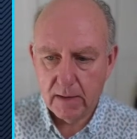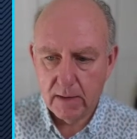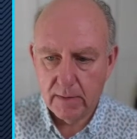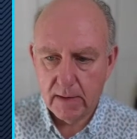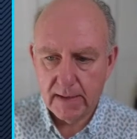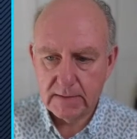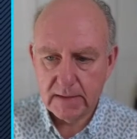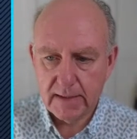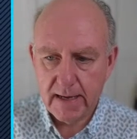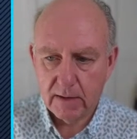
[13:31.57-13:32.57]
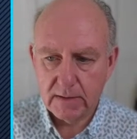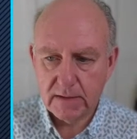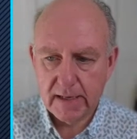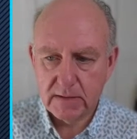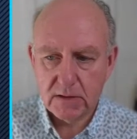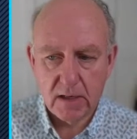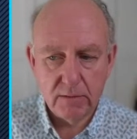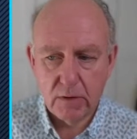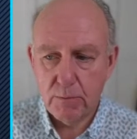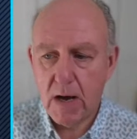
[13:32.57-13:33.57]
And then I said, now let's get started
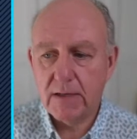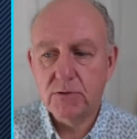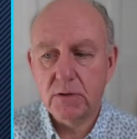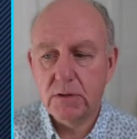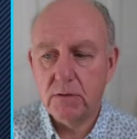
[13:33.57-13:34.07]
with module 2.